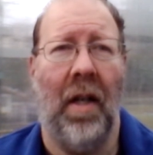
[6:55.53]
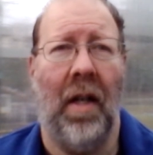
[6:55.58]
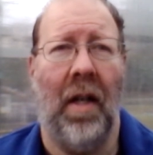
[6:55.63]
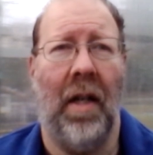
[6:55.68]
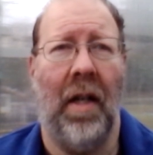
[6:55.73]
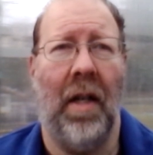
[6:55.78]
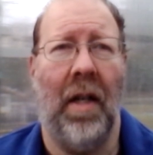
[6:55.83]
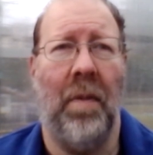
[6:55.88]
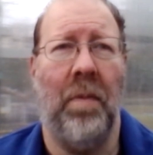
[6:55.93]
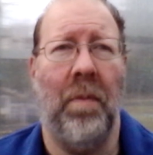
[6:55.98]

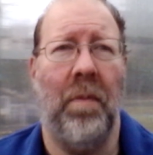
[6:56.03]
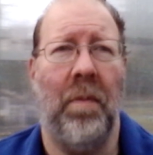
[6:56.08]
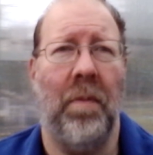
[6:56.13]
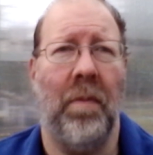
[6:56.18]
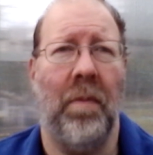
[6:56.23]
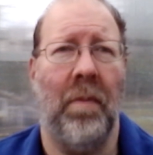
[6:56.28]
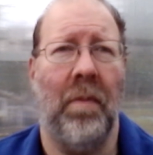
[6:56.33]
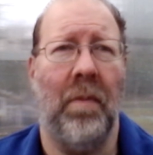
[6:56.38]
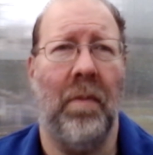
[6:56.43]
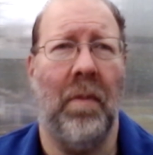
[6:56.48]

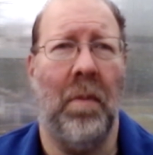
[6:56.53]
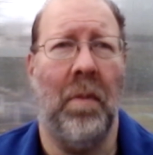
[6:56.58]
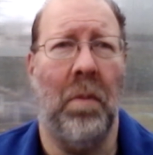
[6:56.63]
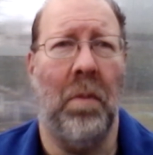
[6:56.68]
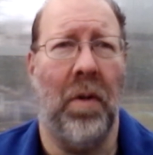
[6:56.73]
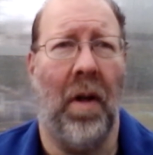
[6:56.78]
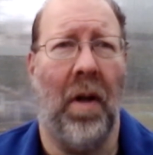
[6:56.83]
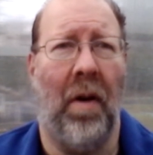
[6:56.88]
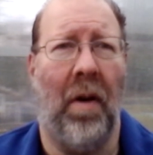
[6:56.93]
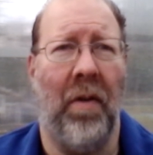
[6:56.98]

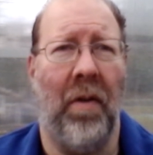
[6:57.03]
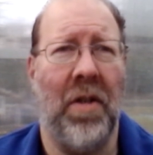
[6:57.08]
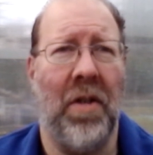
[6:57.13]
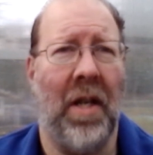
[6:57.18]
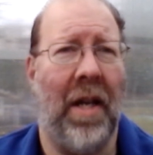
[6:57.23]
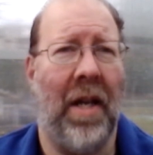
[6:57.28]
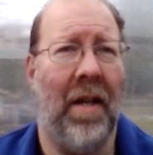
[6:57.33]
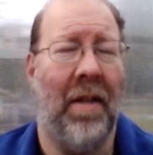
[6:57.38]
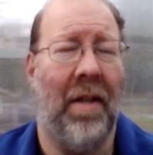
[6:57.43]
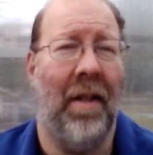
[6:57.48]
But
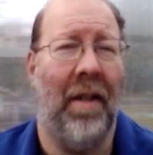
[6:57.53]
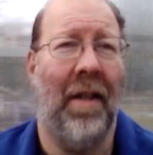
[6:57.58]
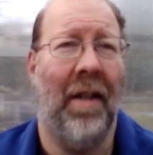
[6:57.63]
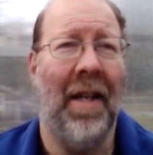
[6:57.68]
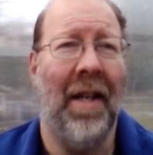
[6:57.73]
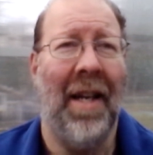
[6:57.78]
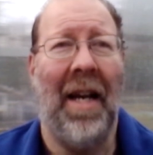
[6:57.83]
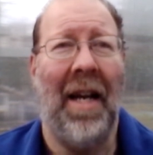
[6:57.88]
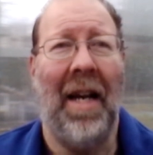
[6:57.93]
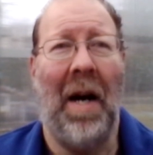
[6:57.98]
obviously
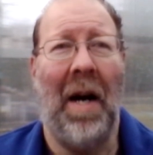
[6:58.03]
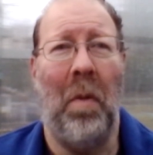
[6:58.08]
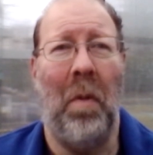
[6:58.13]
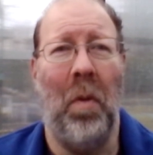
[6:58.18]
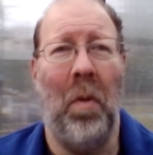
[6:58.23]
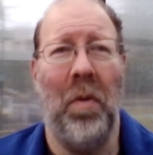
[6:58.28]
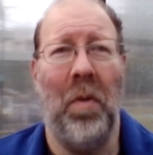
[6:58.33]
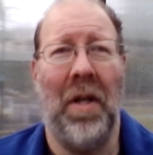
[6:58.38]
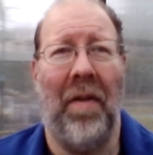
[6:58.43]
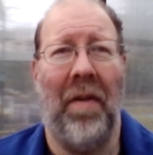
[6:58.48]
I
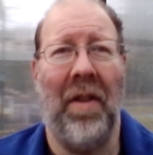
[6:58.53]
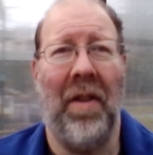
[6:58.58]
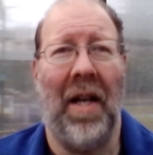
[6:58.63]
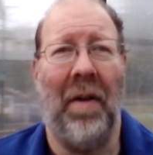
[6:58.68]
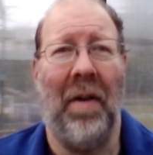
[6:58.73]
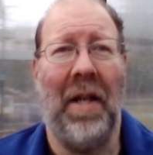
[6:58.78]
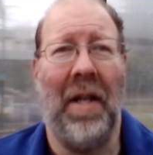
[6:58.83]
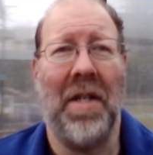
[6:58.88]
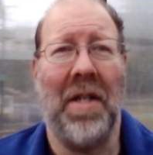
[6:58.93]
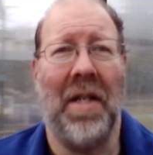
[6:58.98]
wouldn't have
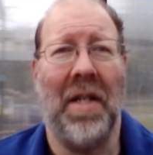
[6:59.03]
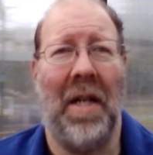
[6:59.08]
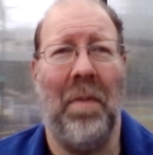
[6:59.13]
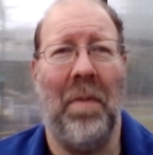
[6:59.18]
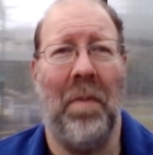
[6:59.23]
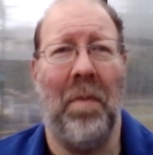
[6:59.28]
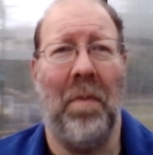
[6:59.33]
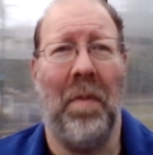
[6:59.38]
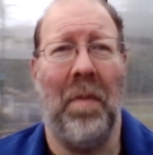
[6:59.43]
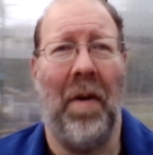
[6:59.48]
that next
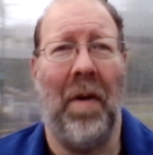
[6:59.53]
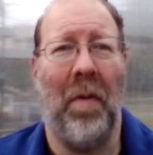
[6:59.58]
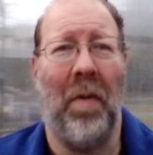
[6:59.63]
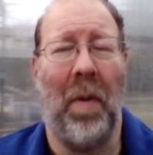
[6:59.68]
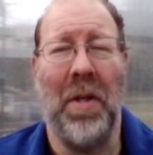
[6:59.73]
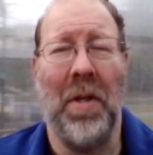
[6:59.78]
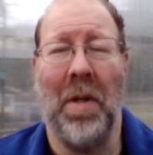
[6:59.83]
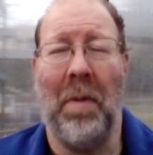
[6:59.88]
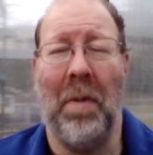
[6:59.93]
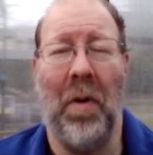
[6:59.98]
time if I
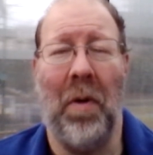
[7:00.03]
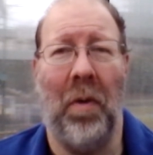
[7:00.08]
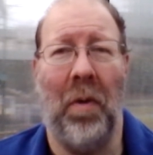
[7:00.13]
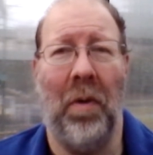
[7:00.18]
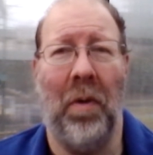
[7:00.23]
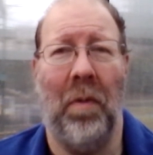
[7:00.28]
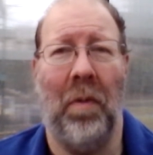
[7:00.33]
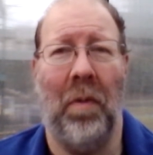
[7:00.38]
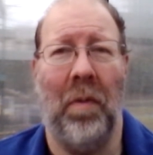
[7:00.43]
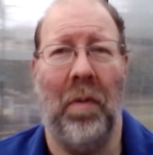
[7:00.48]
went on my
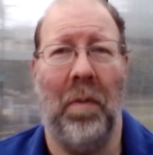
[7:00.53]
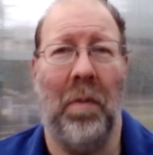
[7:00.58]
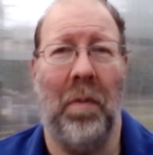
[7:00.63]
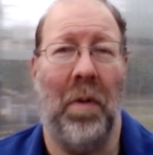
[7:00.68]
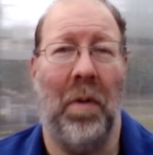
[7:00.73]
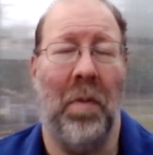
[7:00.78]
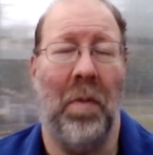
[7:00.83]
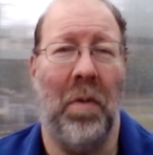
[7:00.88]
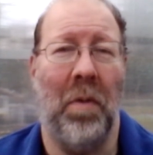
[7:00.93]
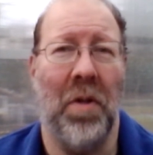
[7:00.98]
own,
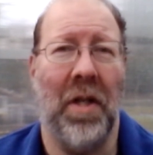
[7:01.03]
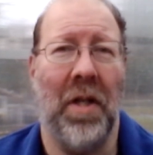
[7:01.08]
but we'll